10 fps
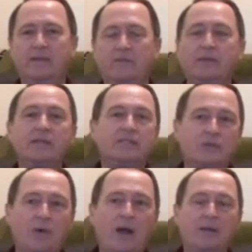and it really
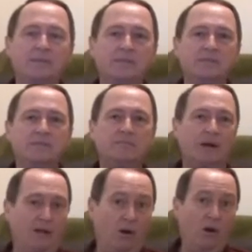describes
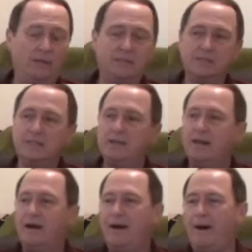my art.
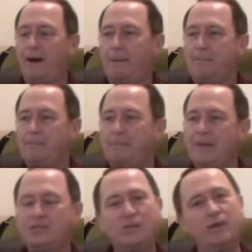
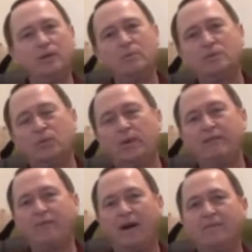It started almost
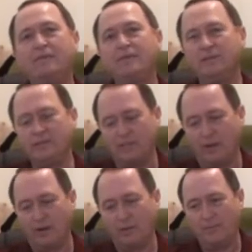25 years
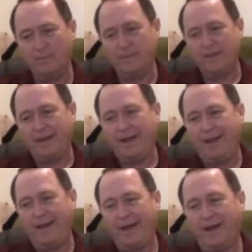ago,
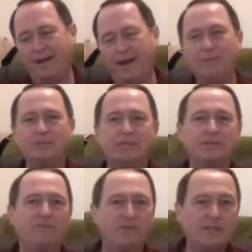and I was at
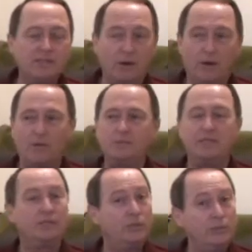some friends' homes
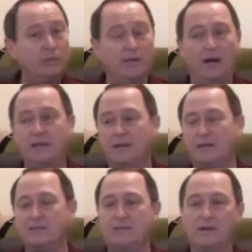in Tucson, and
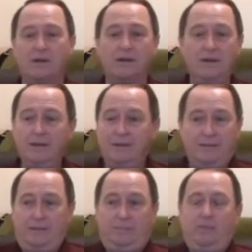I saw
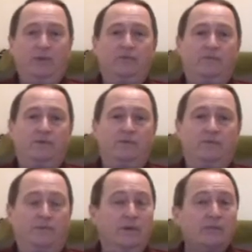this beautiful
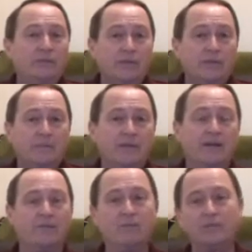furniture that had been
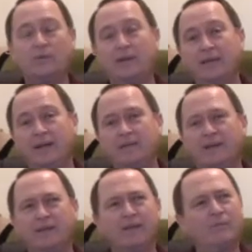covered with suede leather,
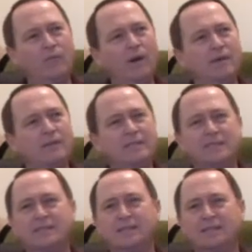and I thought, wow,
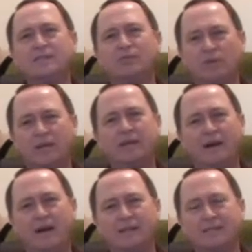this is really
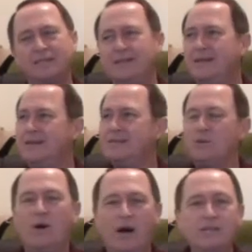nice.
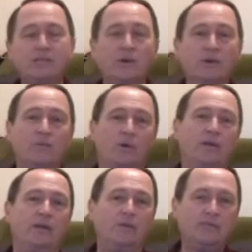So I started
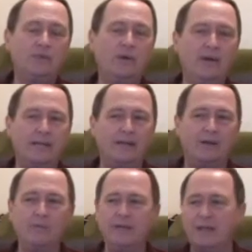working with suede, and I
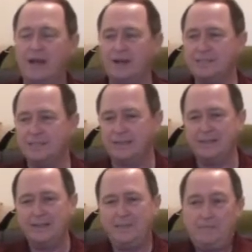realized that
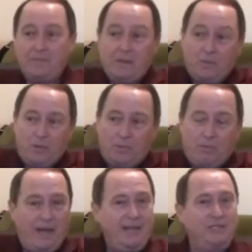with
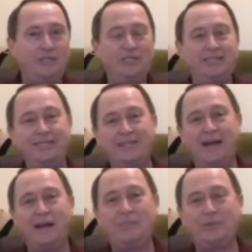patience and
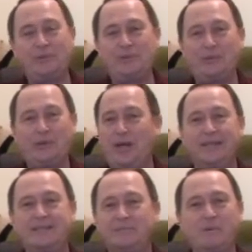time, you can create some